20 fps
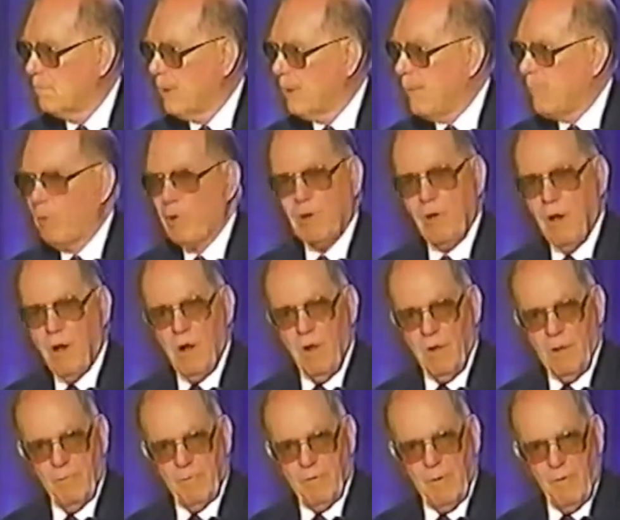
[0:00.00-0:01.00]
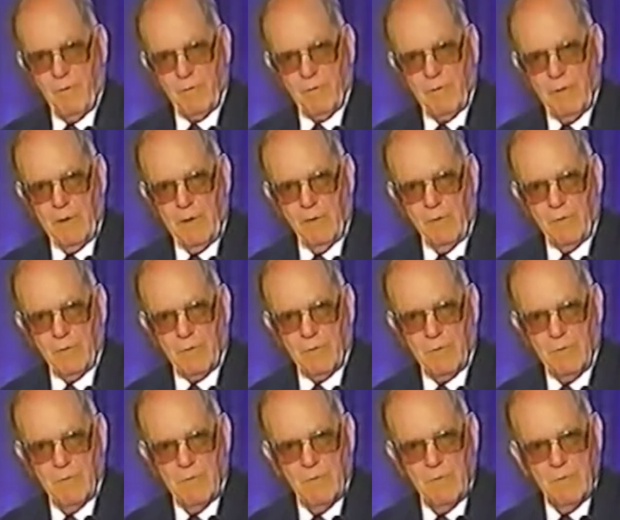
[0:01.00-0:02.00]
People called themselves leaders,
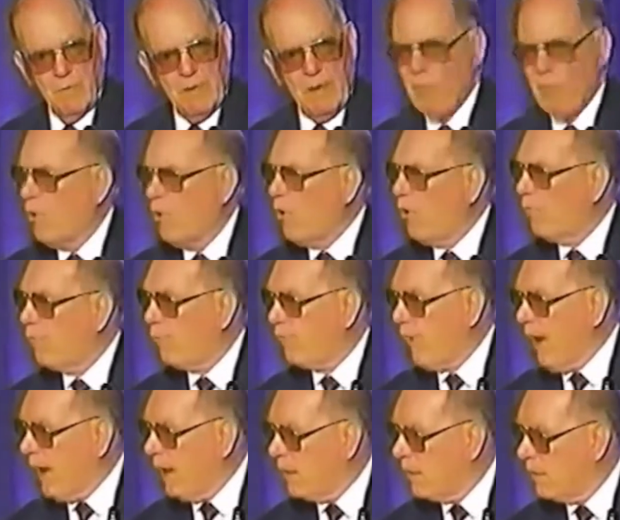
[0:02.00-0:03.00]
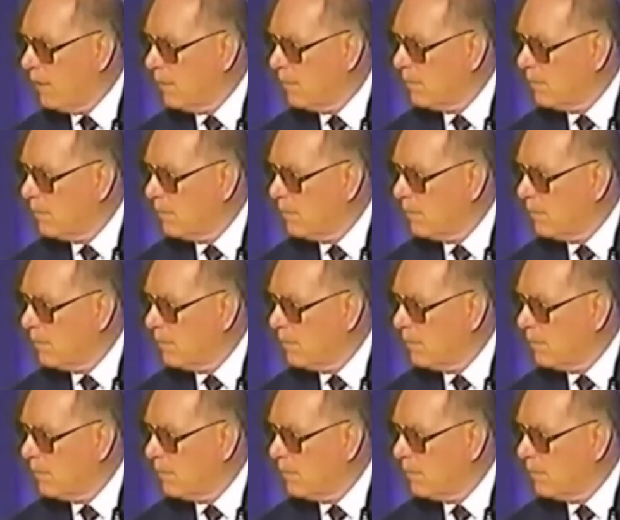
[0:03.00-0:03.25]
but they were all fake.